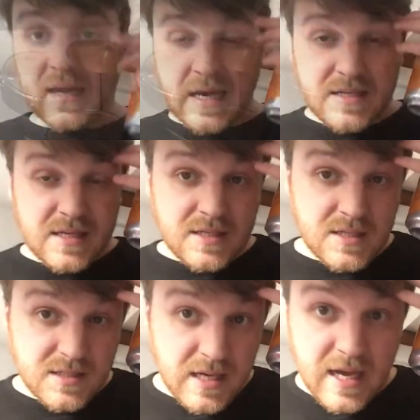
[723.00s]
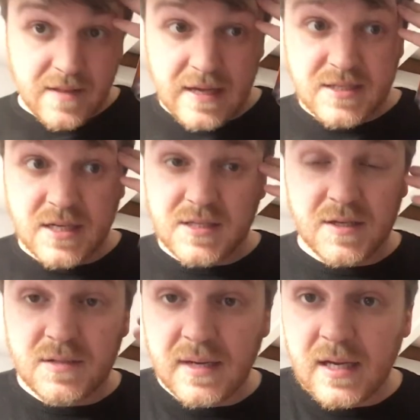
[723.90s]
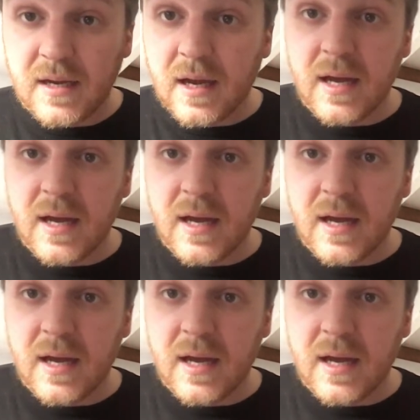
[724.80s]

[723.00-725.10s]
Guys, that's us this week.